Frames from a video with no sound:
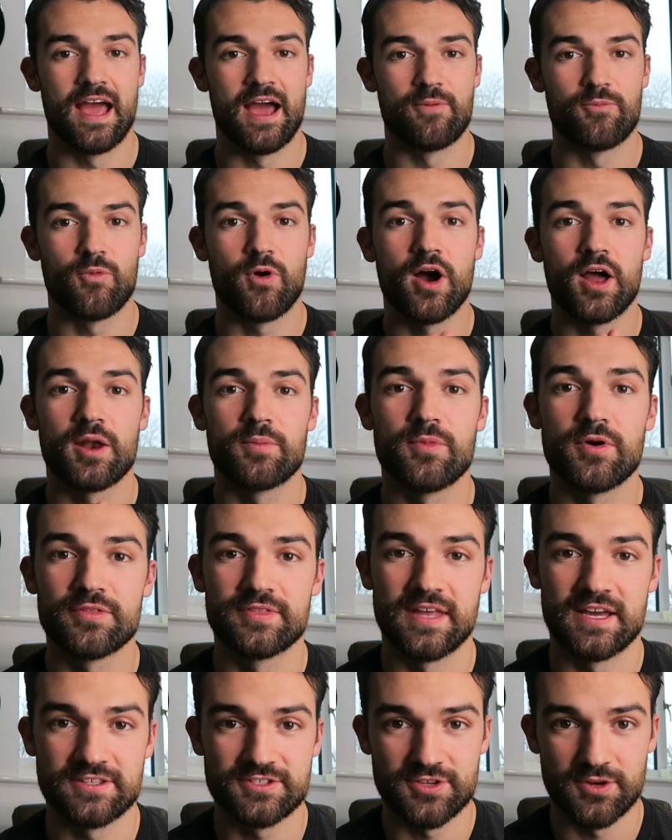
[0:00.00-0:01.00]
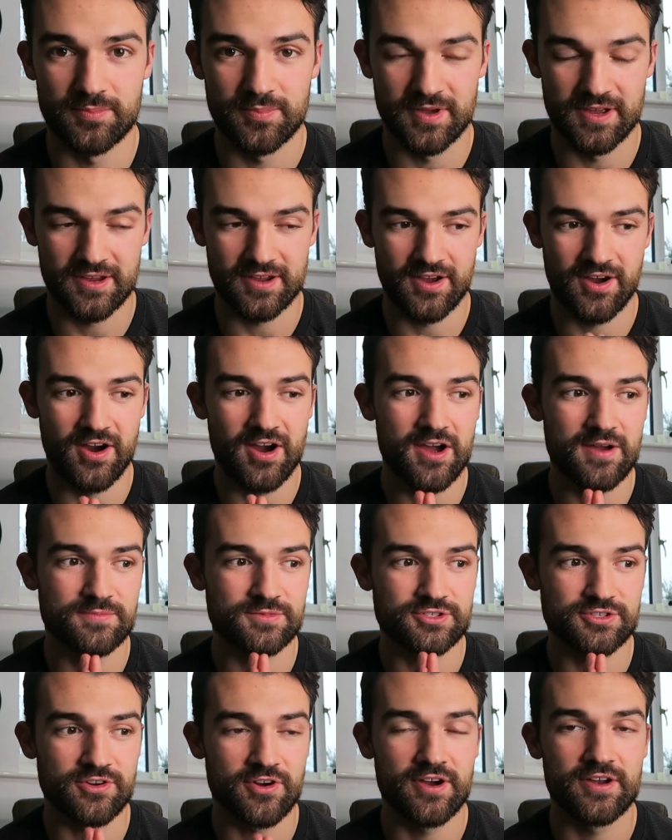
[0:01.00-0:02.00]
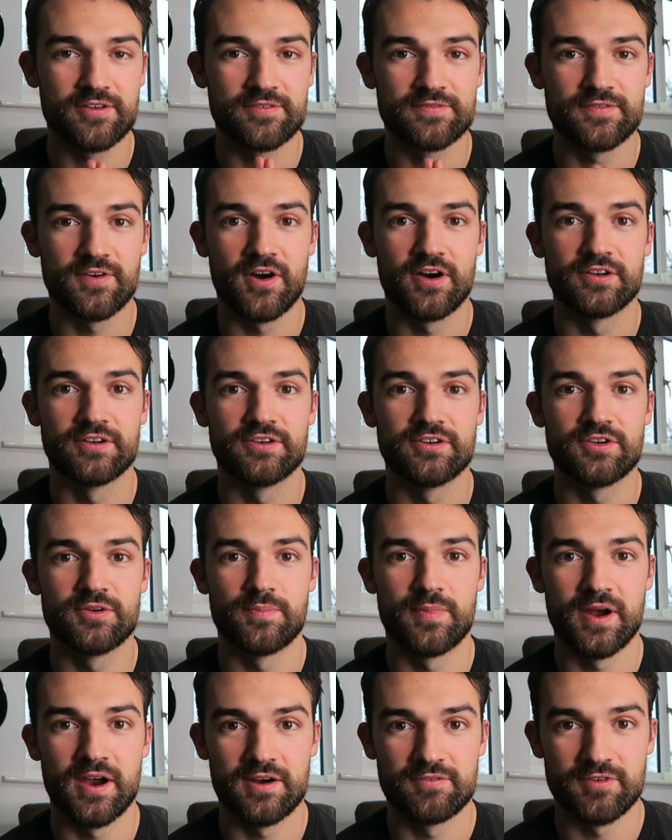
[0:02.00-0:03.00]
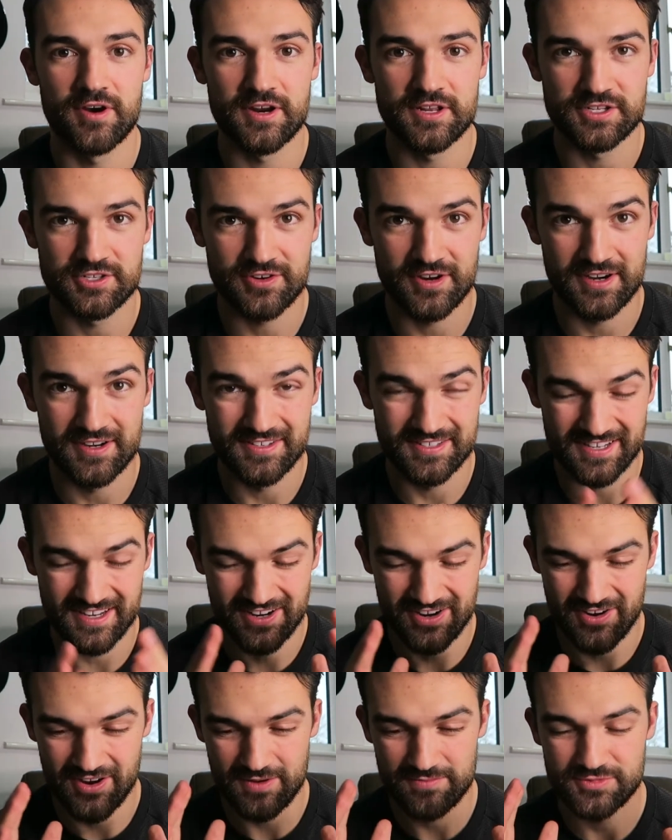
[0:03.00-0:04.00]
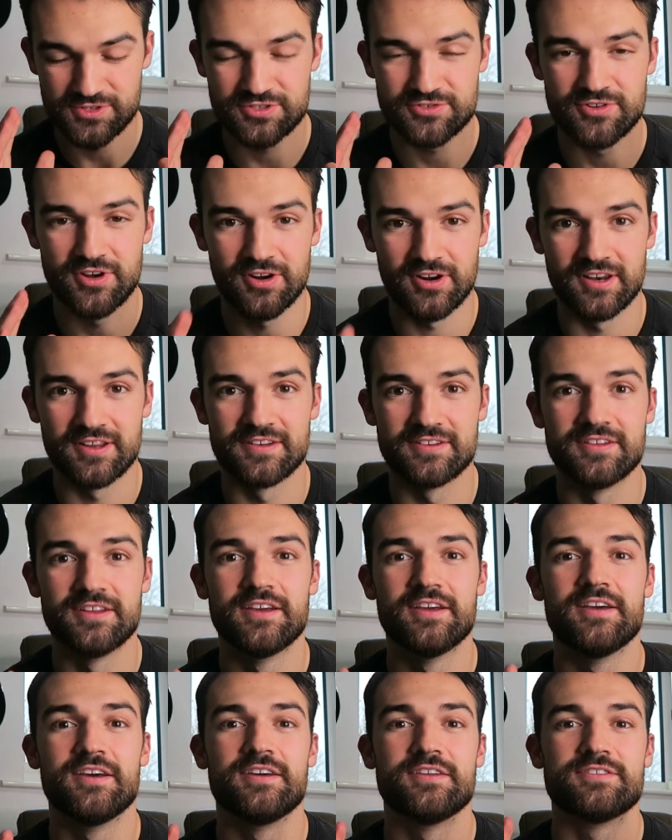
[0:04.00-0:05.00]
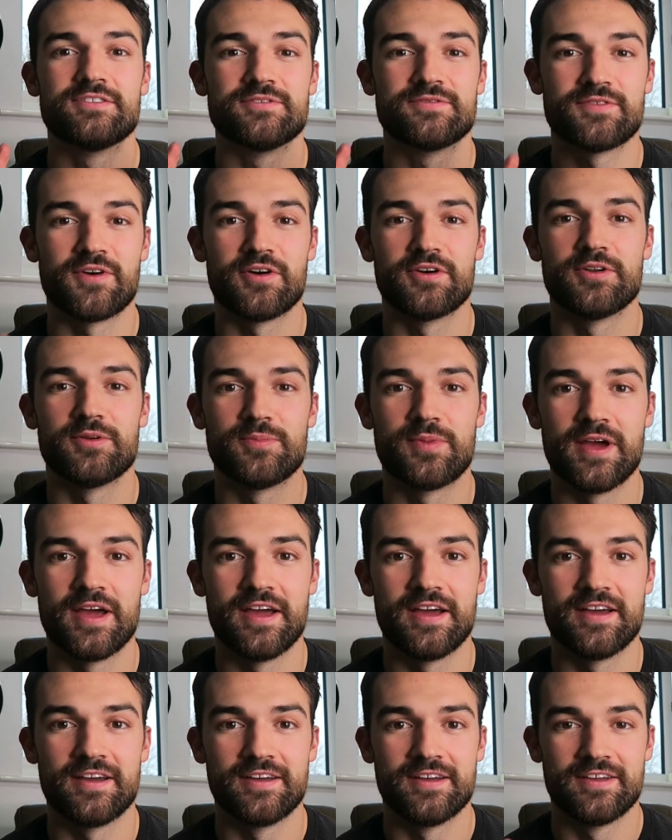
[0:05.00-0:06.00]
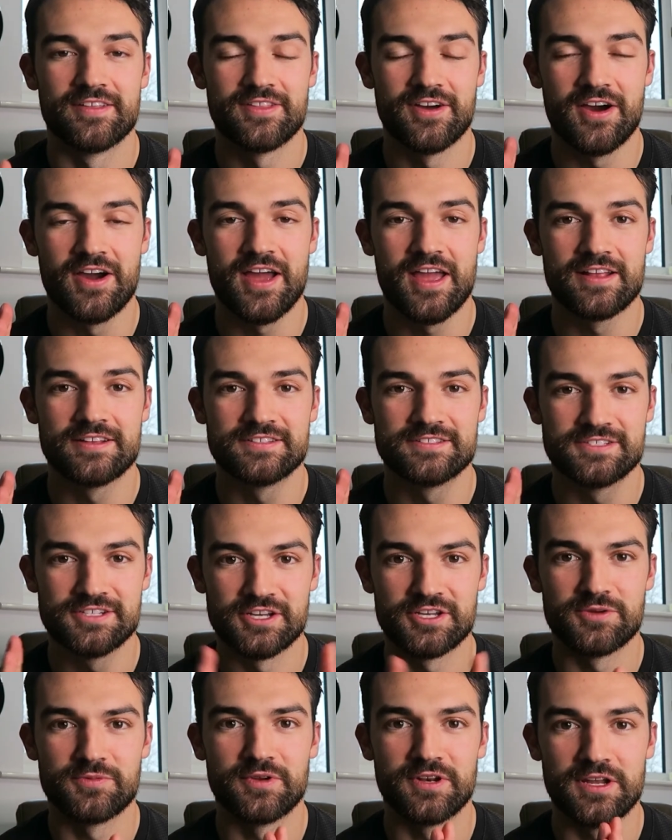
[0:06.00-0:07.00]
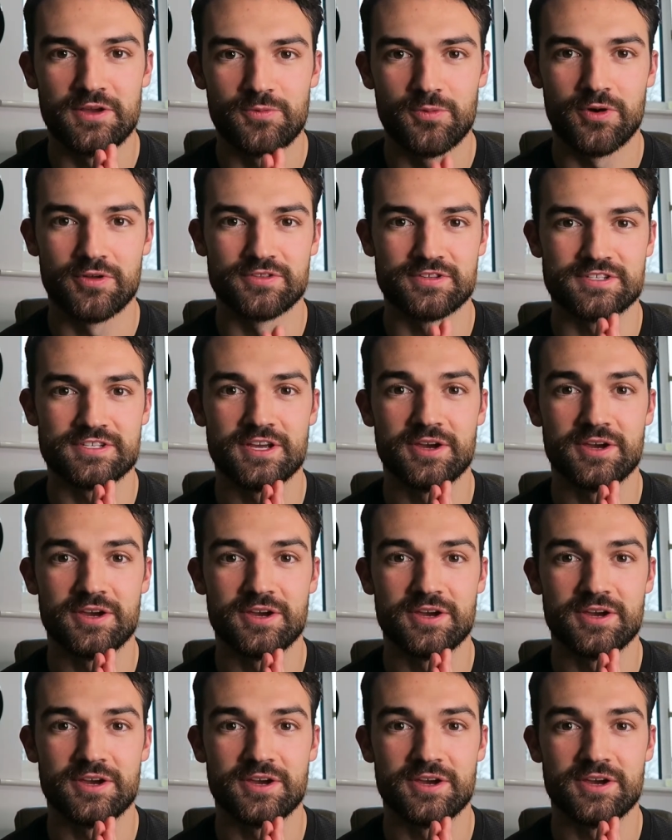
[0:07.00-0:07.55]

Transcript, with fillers: And while I'm on that topic, I'm trying to find a new pair of running trainers, and I'm struggling to find a pair that I genuinely want.